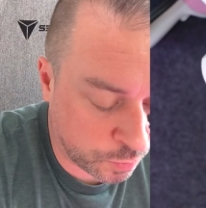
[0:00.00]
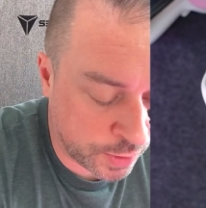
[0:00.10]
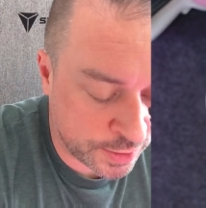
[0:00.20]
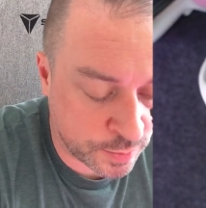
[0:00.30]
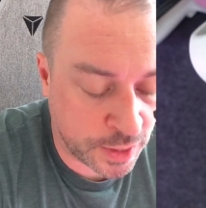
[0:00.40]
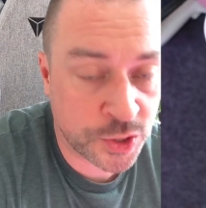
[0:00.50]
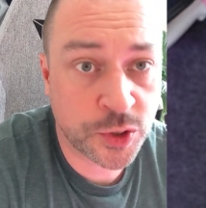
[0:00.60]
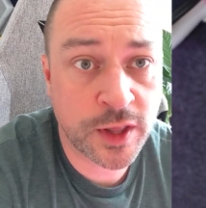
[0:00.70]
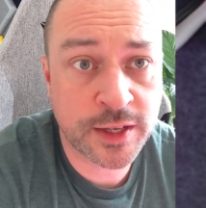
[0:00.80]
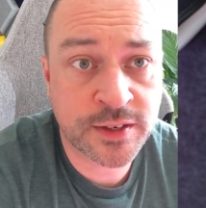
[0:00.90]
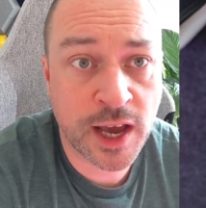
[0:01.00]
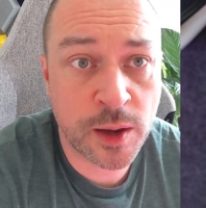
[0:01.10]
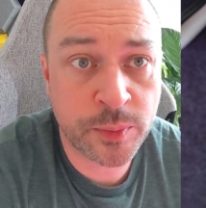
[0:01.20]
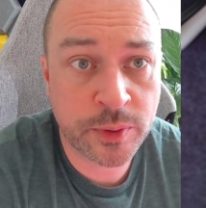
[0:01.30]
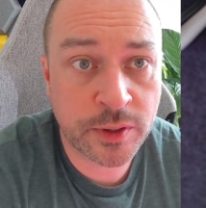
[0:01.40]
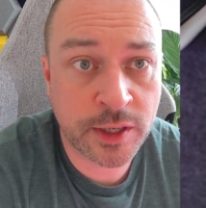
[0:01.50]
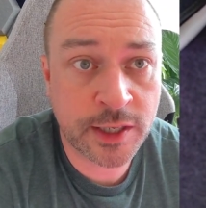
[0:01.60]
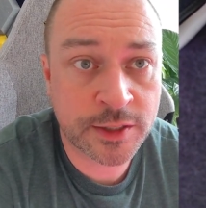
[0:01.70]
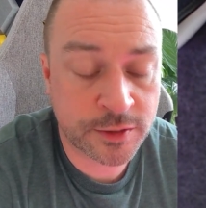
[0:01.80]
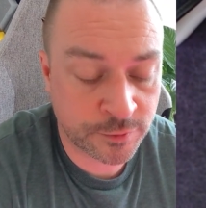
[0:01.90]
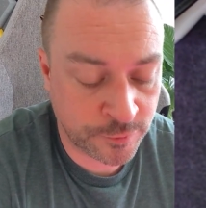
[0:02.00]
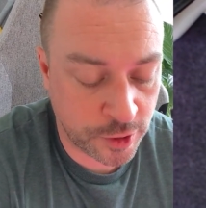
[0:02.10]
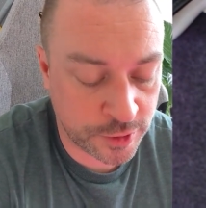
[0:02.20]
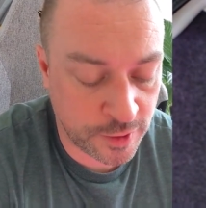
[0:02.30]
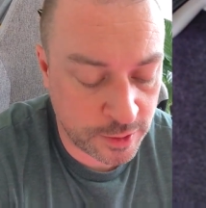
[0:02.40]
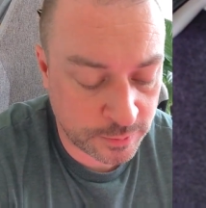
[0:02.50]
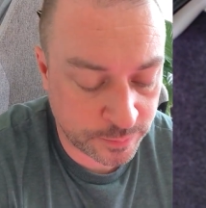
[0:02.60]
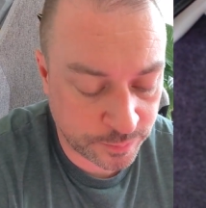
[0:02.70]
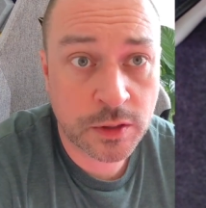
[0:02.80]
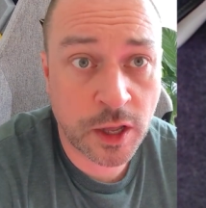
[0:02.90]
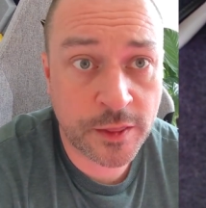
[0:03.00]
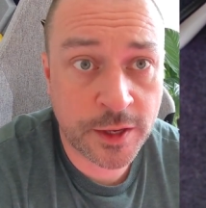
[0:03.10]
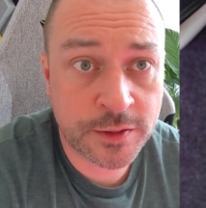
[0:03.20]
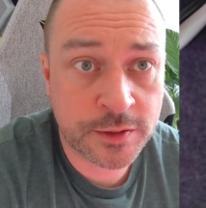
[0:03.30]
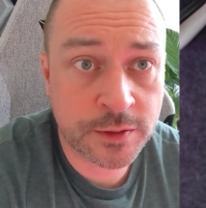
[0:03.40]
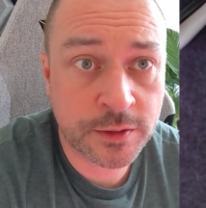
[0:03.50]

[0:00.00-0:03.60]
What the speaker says: we need to make sure that tab is further out like this,